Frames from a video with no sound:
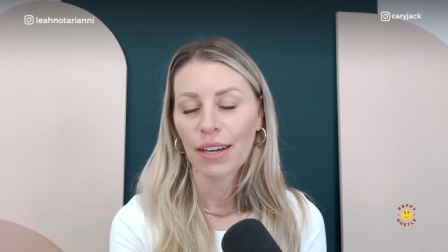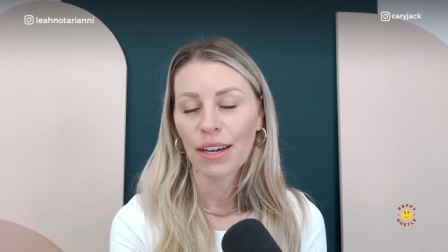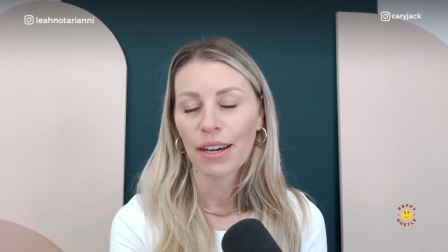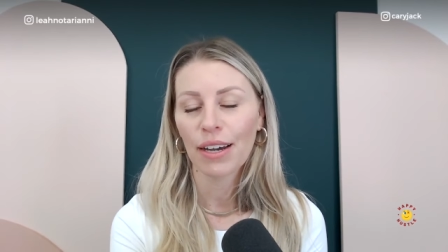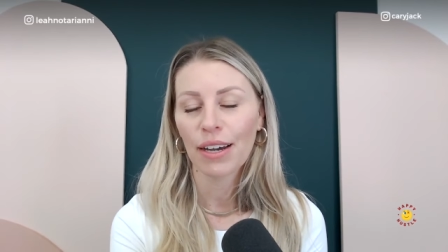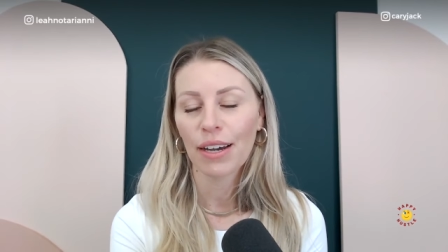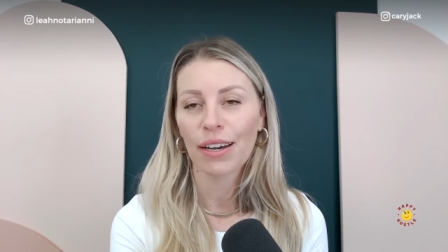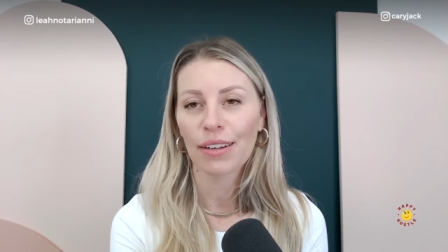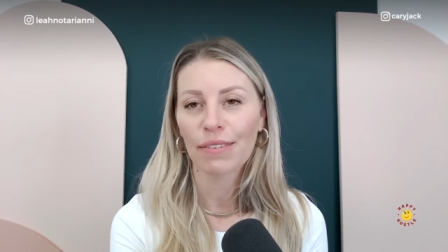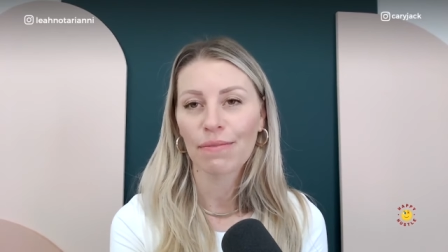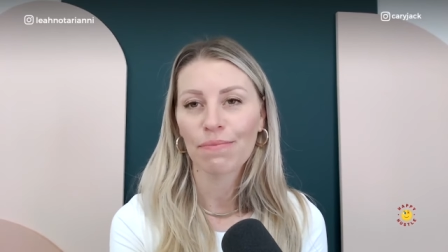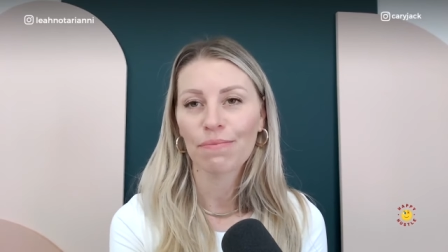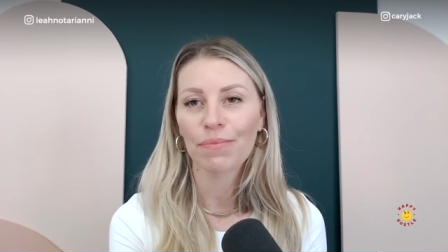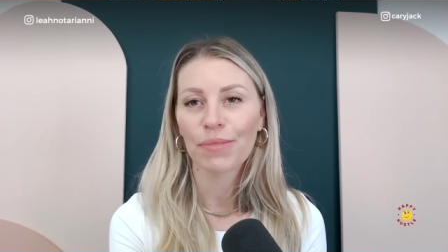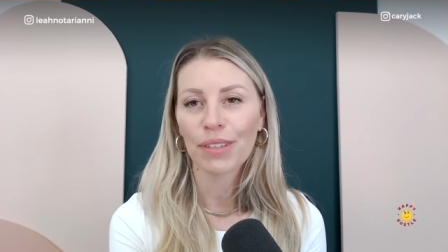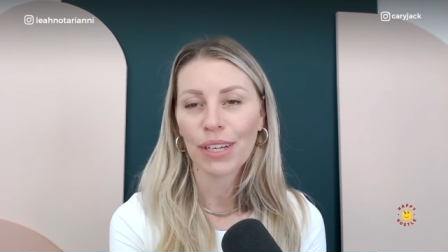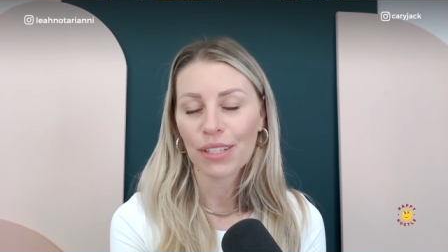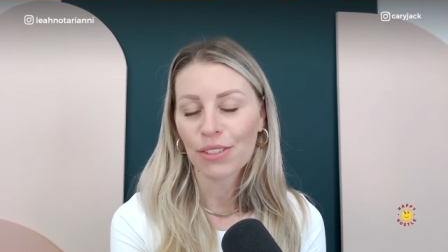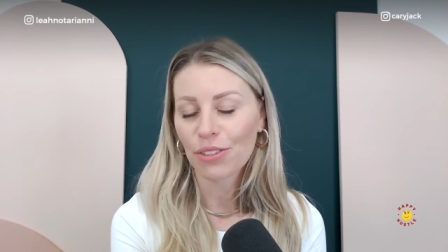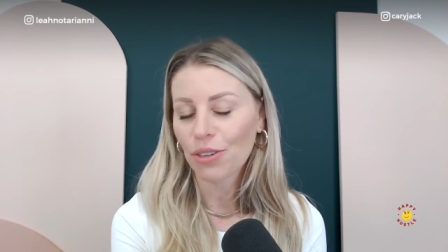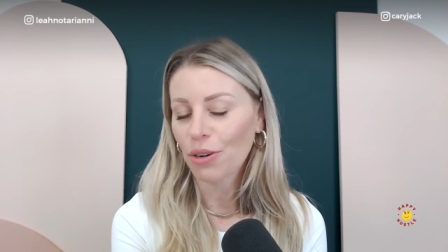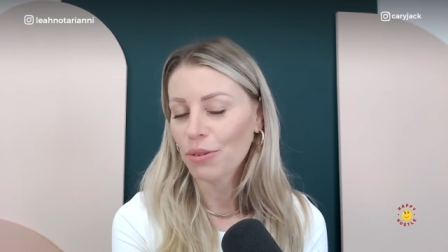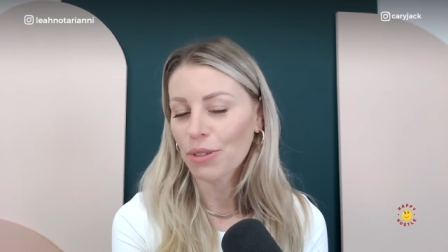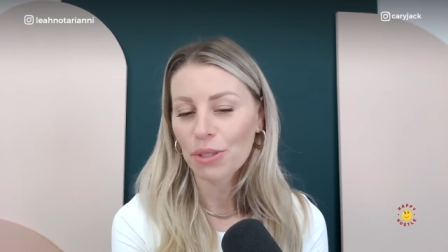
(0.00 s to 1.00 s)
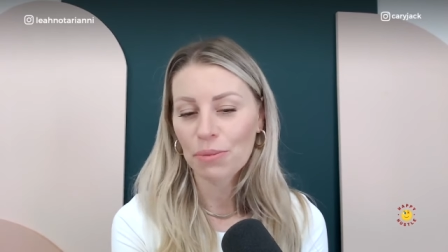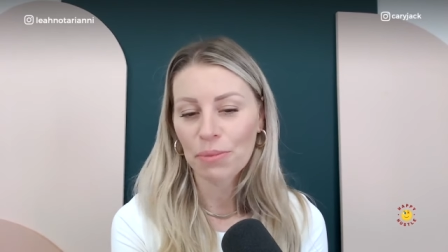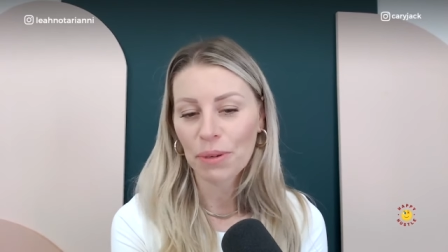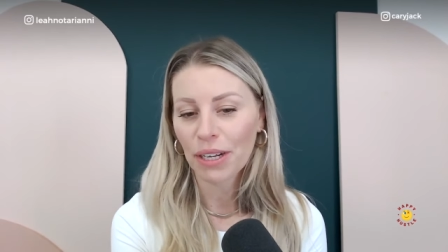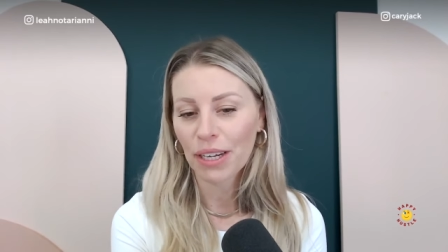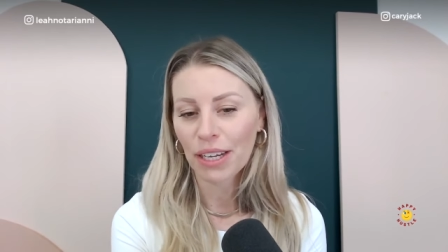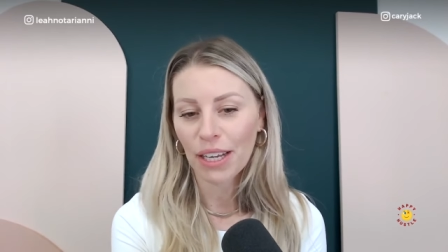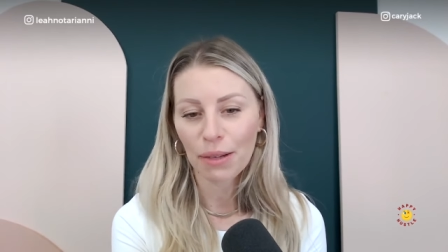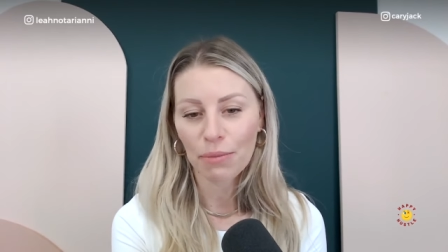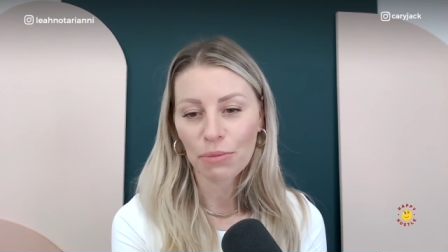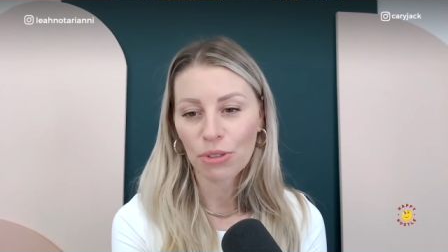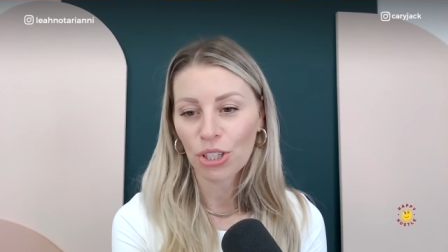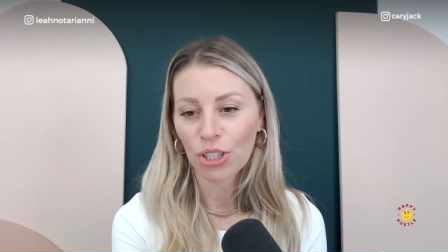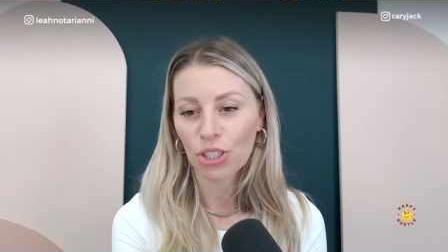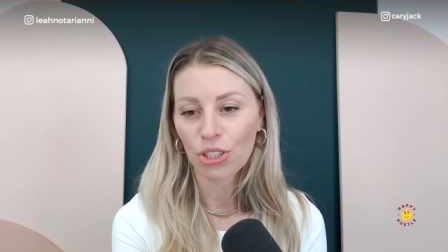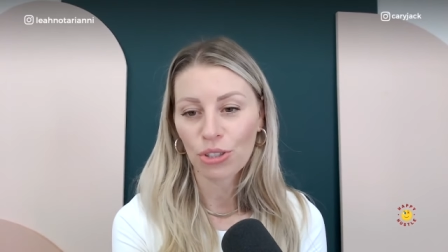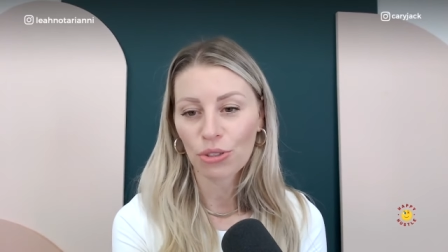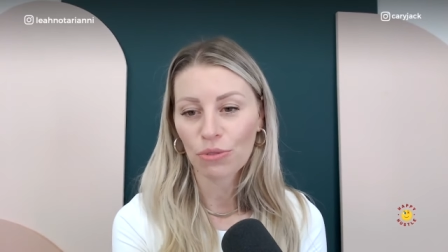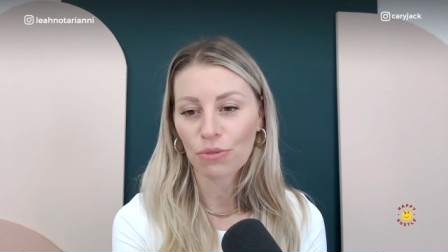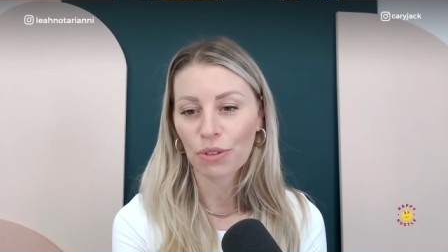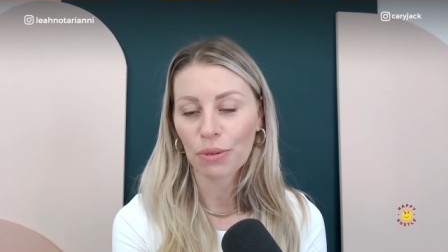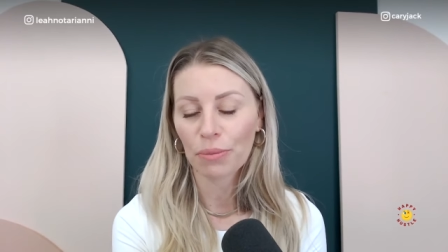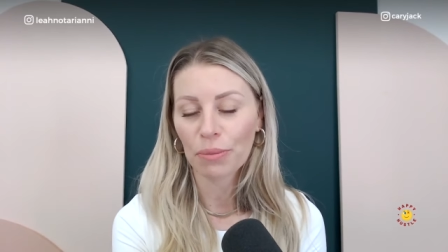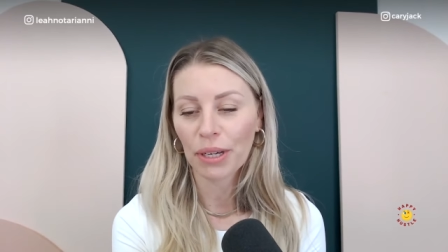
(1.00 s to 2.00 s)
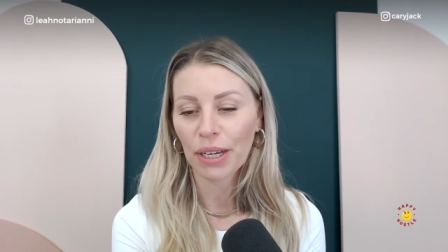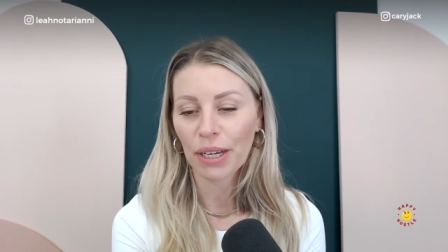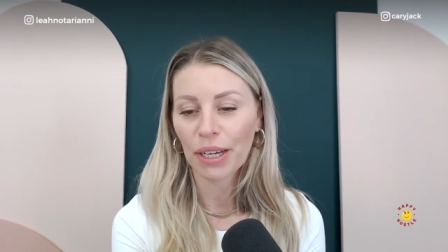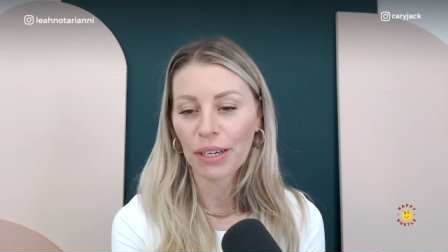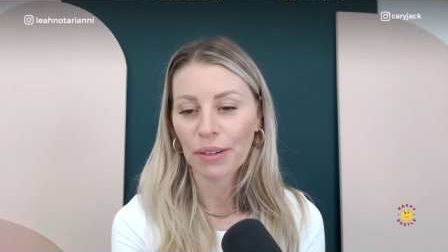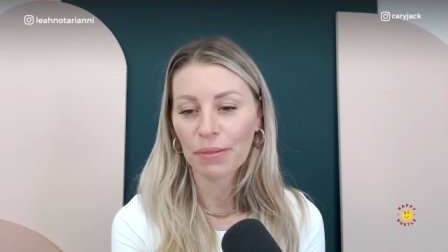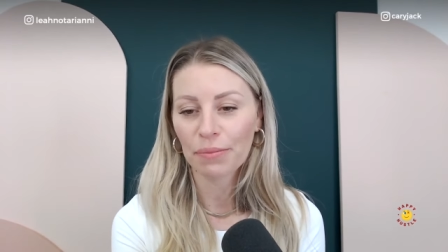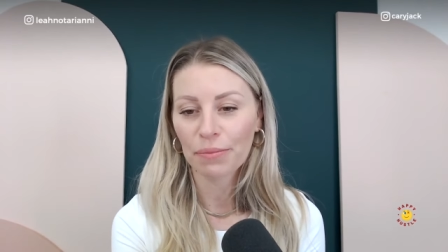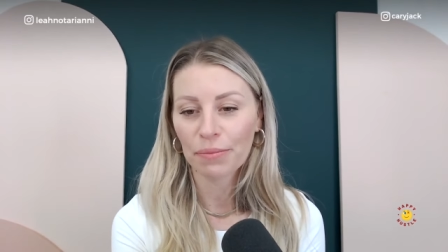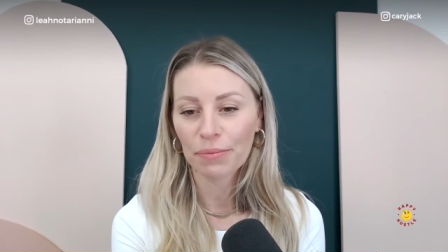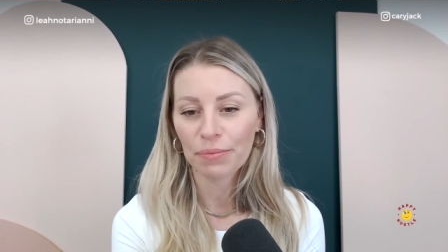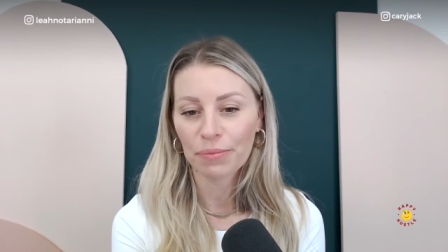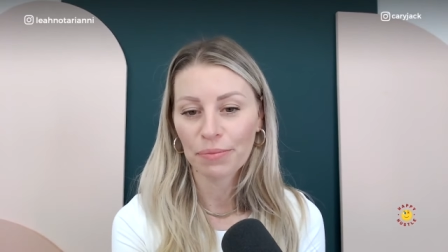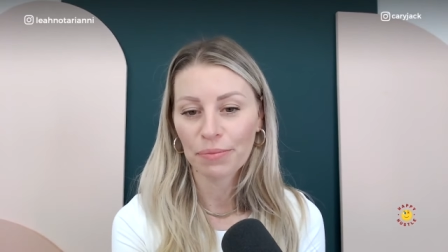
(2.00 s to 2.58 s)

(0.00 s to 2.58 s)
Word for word: And that's always been a game changer for me.